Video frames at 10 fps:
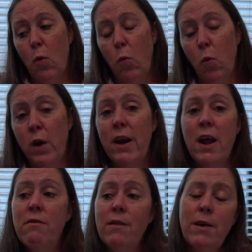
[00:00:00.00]
Would it
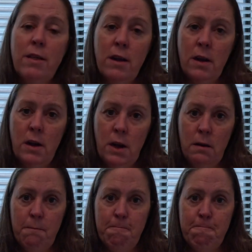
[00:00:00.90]
have everything I need?
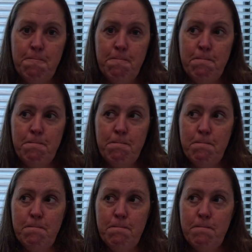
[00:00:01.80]

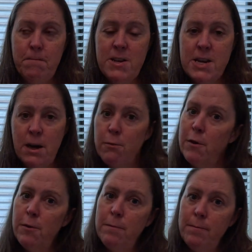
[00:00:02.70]

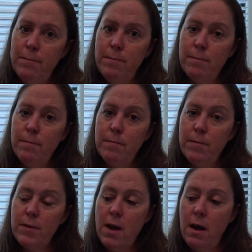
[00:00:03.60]
Doubtful.
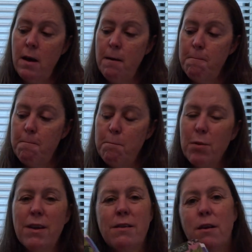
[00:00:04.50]

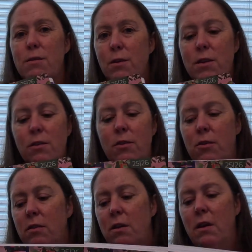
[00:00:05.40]
Plus, also, this is
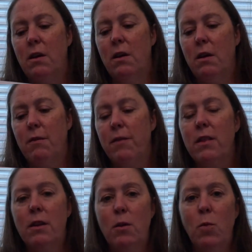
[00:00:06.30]
just a a
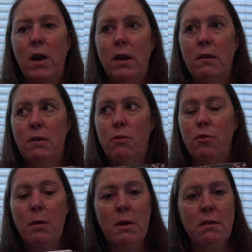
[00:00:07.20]
fun little way to
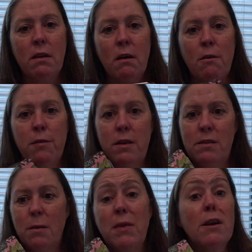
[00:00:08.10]
treat myself and
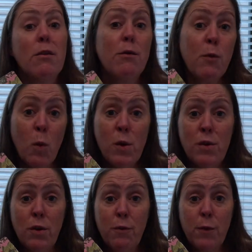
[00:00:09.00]
something to look forward
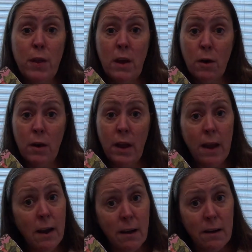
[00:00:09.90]
to for the year
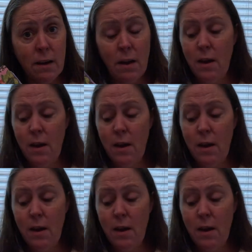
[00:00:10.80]
ahead.